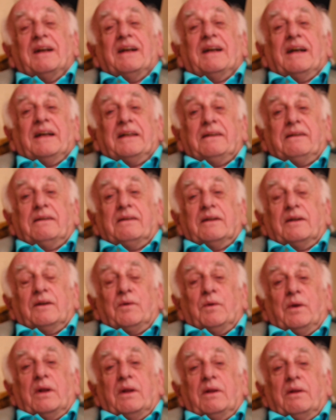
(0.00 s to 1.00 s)
And
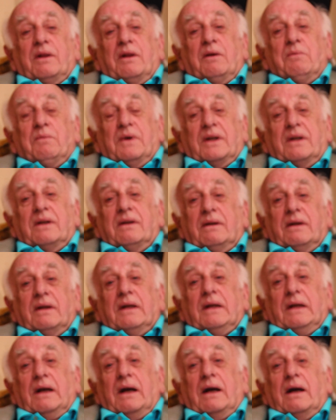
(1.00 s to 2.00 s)
then when
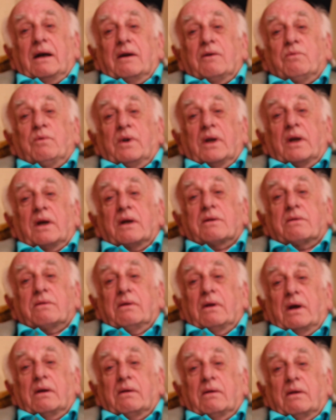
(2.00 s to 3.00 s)
I realized
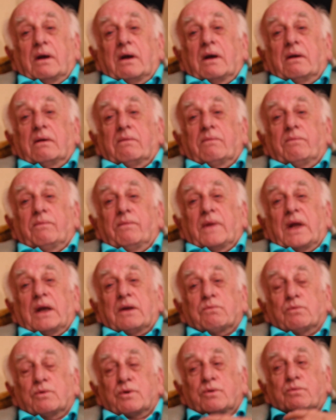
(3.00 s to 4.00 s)

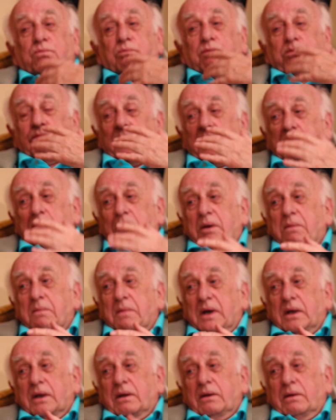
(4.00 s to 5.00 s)
that was in my
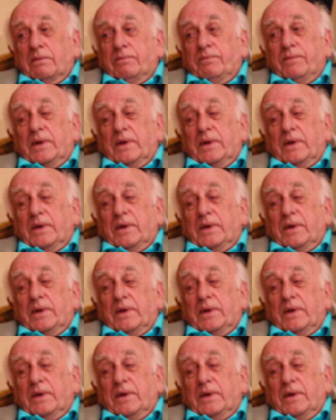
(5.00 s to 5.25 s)
mind.